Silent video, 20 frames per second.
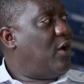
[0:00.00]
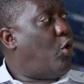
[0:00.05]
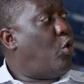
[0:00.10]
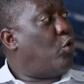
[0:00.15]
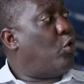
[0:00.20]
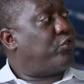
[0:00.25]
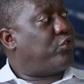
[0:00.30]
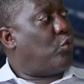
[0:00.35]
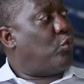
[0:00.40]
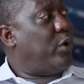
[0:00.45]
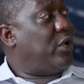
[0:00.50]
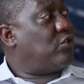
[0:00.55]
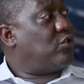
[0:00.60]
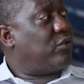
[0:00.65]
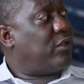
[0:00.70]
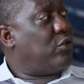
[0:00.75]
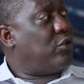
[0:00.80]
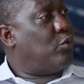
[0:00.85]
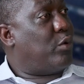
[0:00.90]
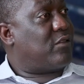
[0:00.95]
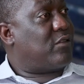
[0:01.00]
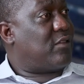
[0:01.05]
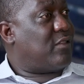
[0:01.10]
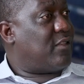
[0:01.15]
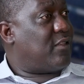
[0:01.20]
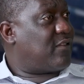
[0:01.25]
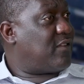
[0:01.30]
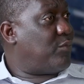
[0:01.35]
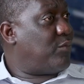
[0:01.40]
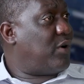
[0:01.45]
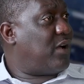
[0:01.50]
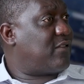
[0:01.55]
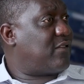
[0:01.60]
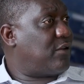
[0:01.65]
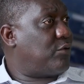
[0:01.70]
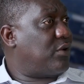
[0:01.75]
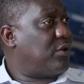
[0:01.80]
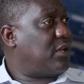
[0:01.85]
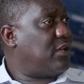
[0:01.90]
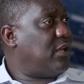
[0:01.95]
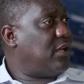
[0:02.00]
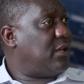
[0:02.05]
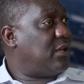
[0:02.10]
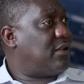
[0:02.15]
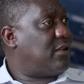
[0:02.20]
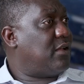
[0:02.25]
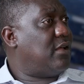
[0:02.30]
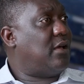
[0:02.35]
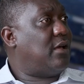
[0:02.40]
also went to the US in the same way as Cedric did.